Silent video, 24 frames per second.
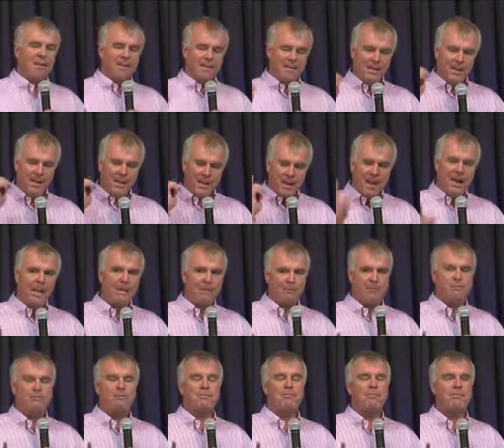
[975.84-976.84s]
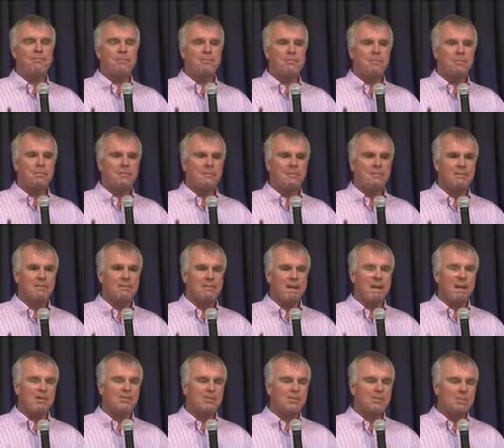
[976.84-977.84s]
The life,
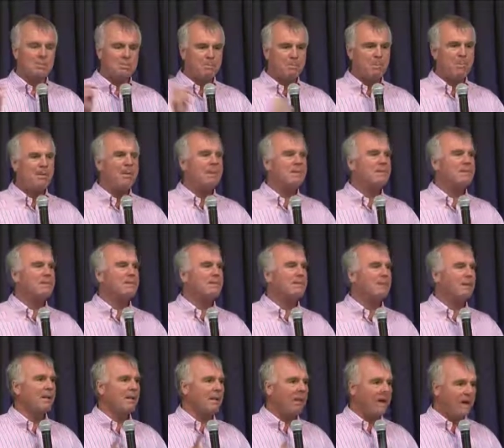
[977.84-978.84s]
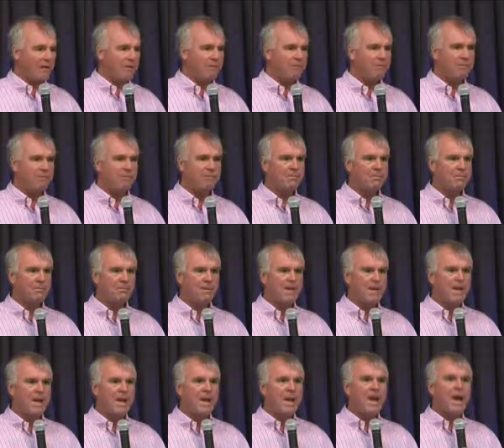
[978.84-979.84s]
our spirit life,
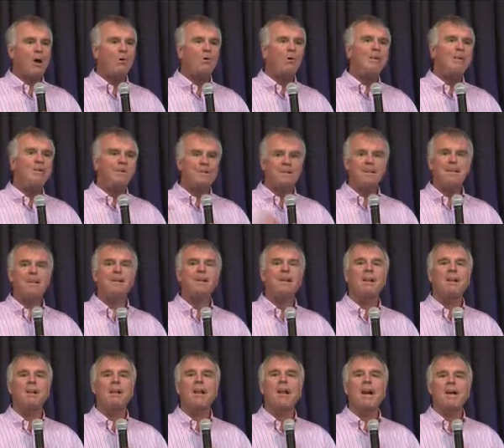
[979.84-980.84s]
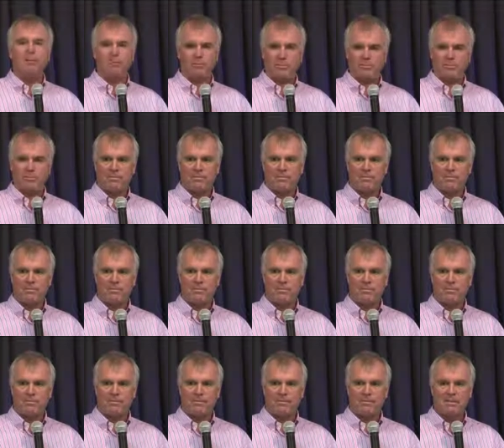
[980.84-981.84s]
our eternal life
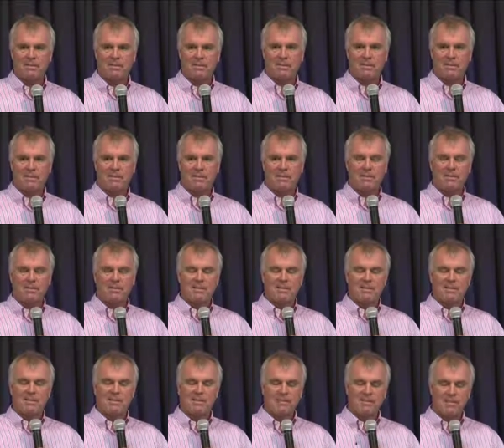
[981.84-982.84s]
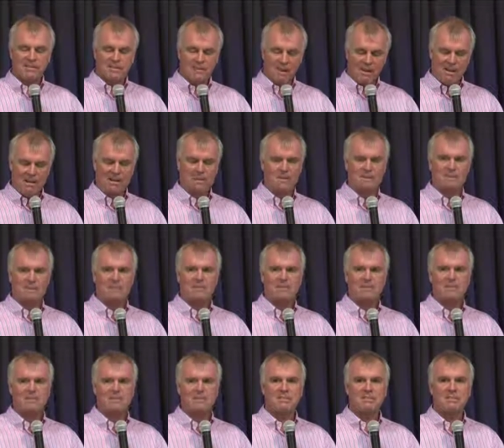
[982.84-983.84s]

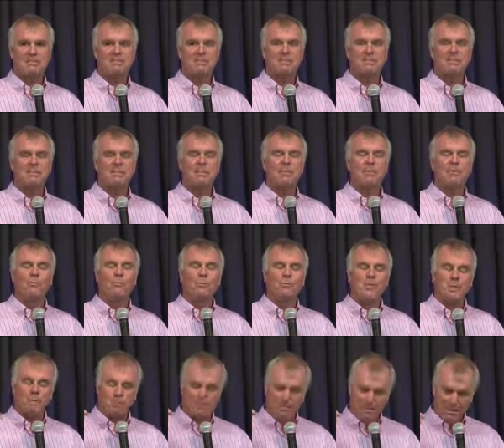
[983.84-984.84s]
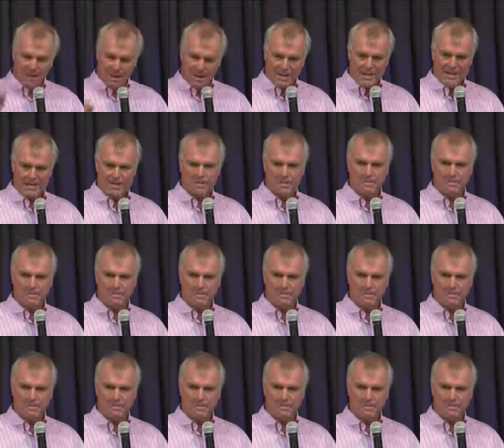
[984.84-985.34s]
starts with the blood